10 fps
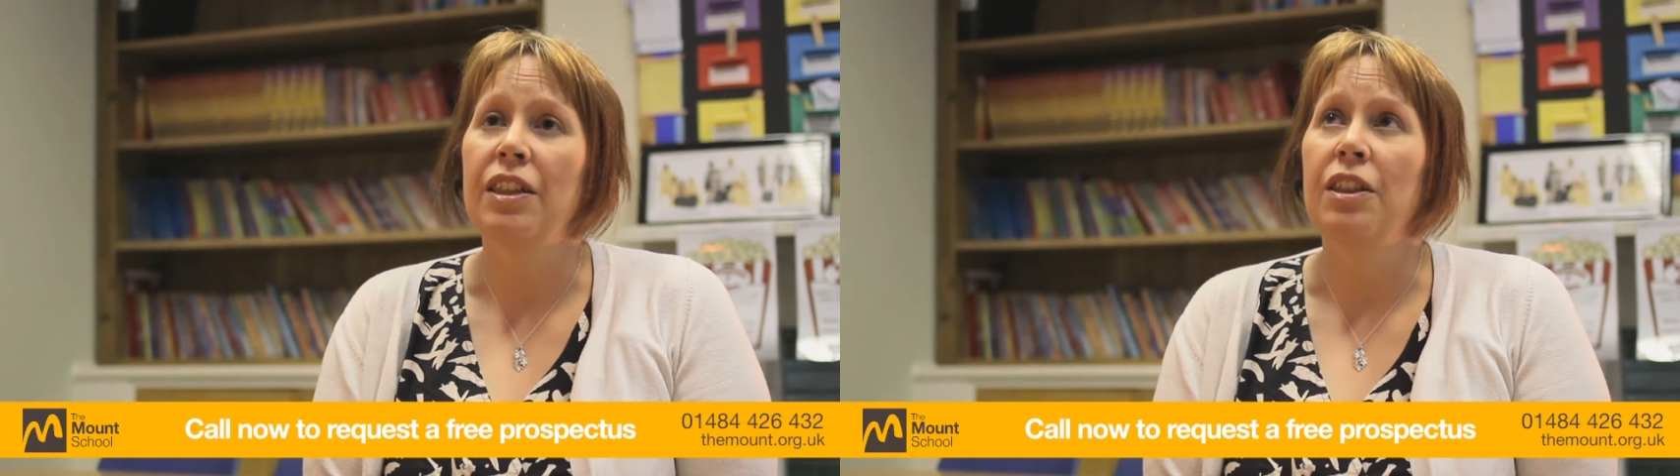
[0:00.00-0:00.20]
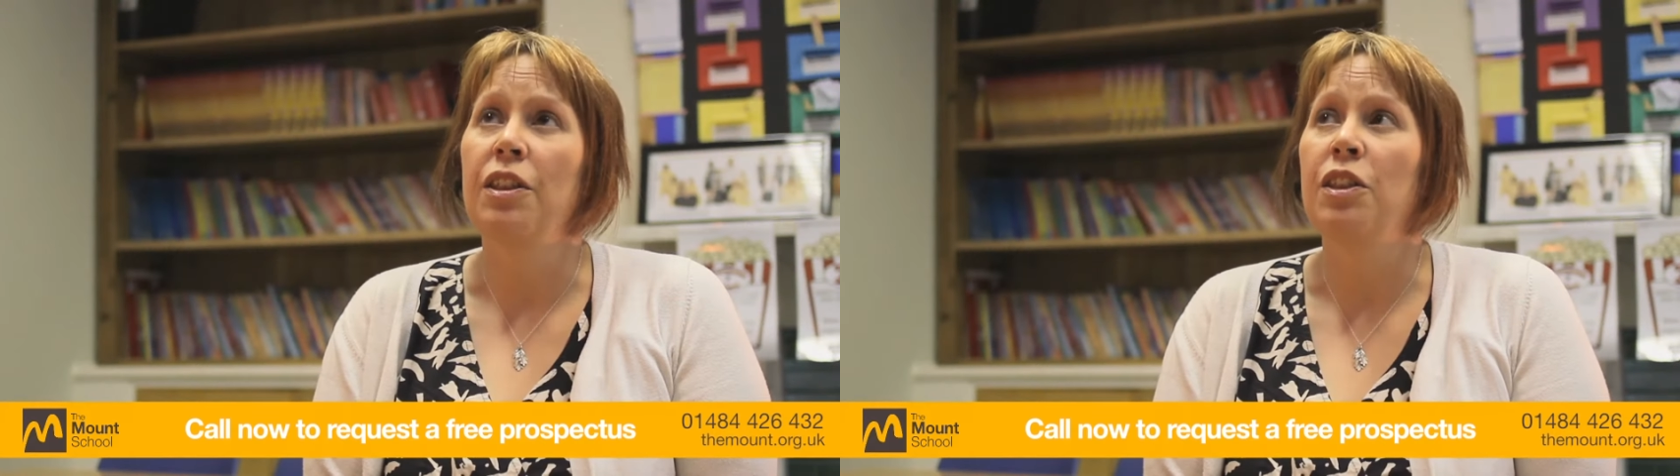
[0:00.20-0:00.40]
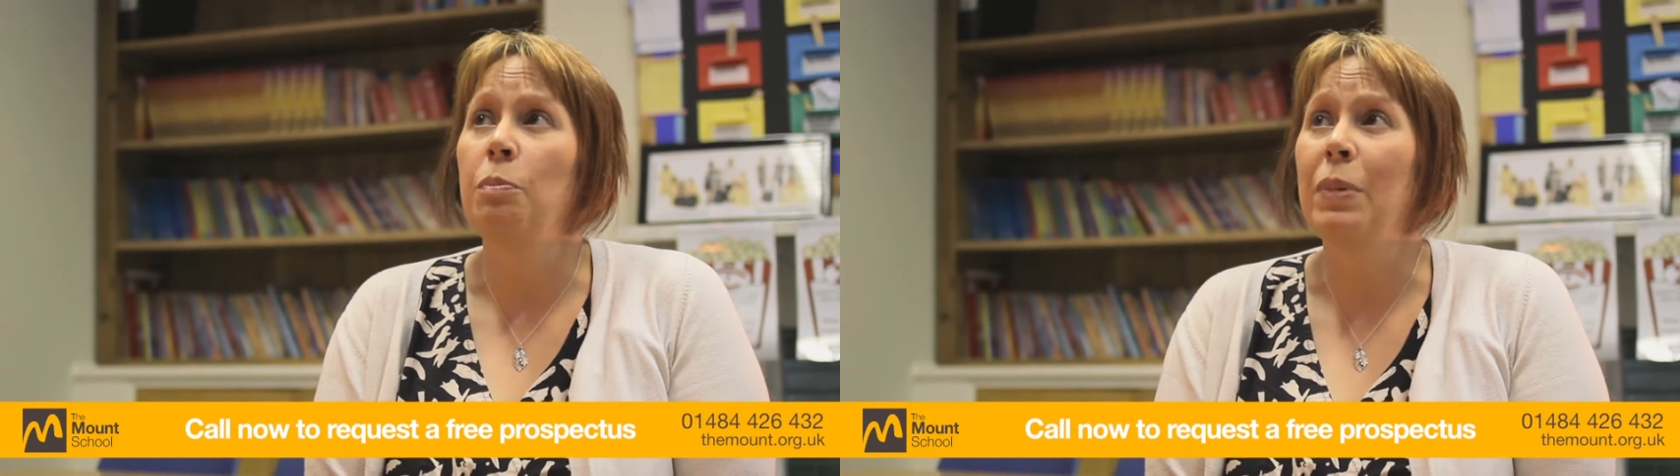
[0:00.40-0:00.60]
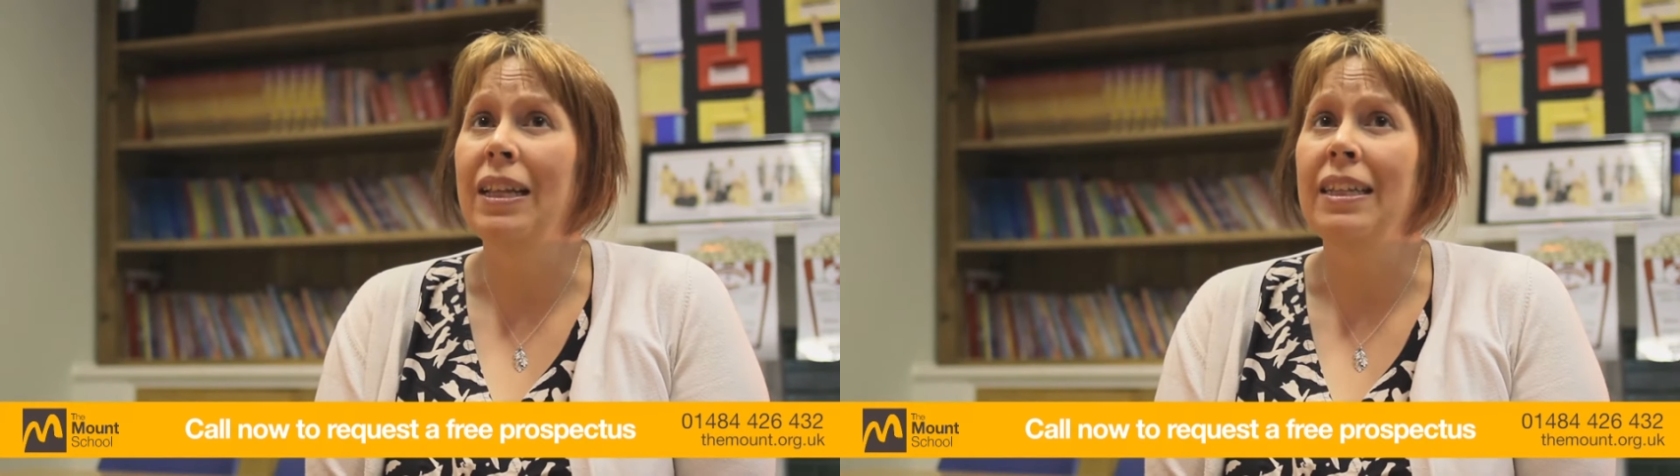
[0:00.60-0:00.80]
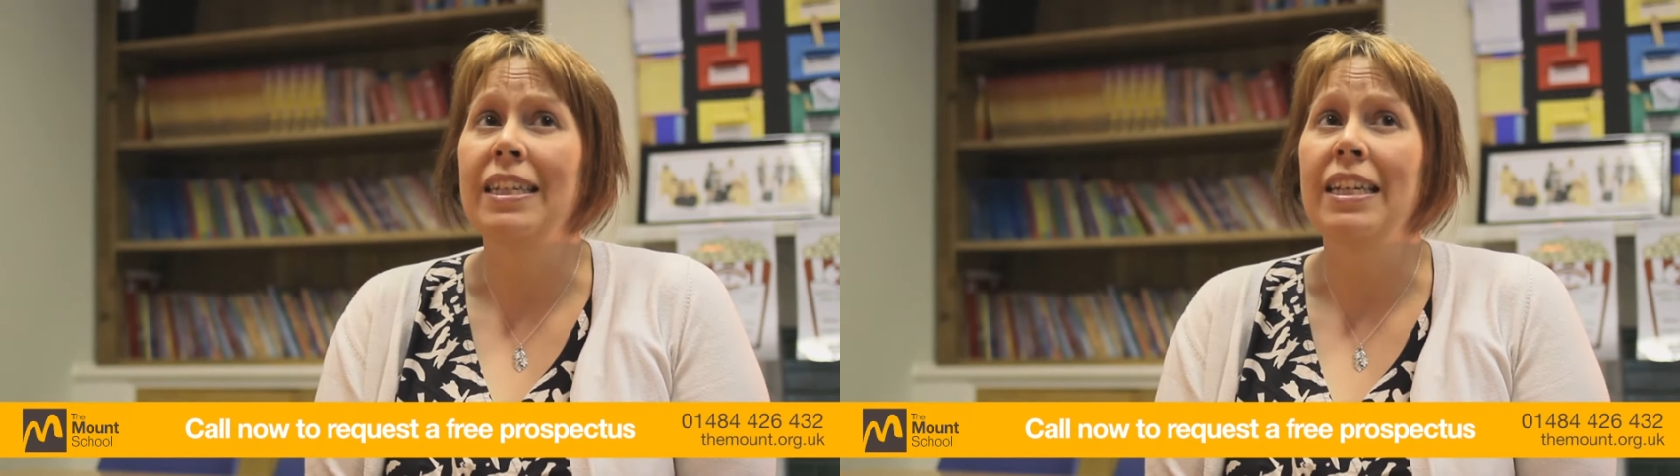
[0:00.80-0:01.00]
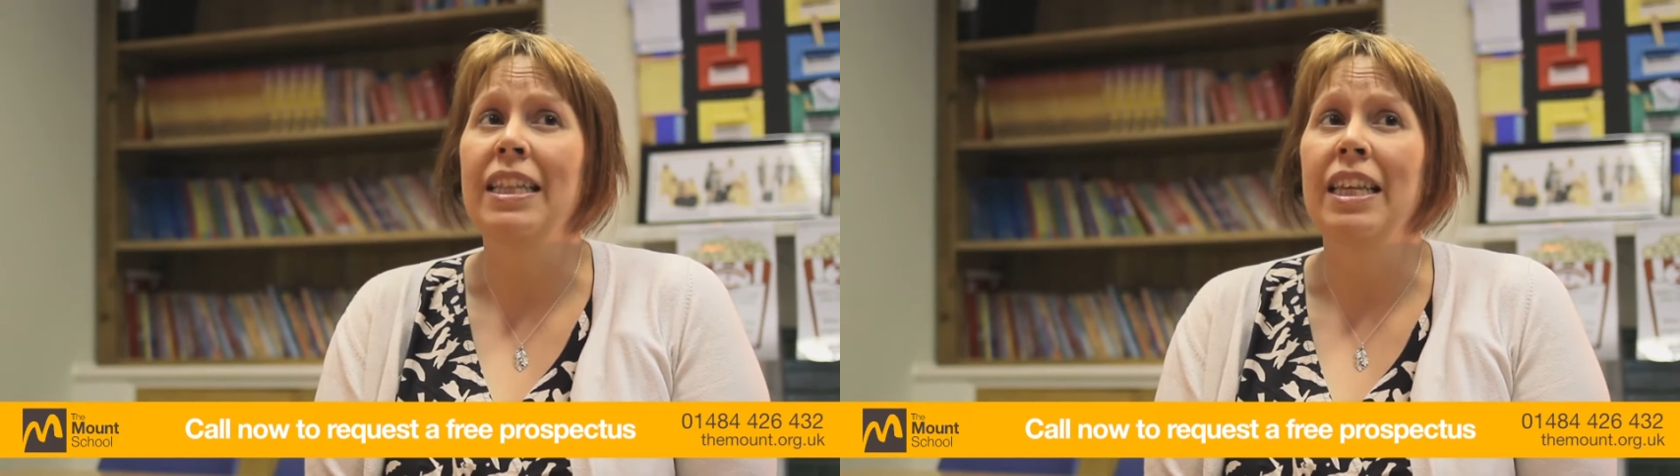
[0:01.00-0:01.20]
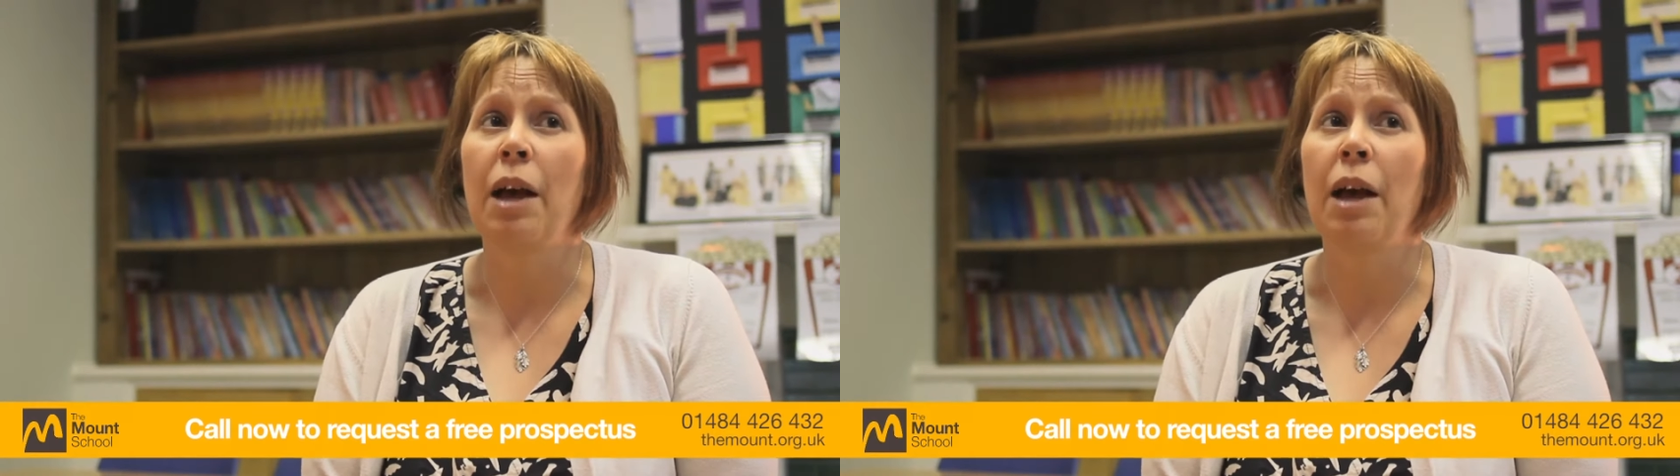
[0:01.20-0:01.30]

The building, the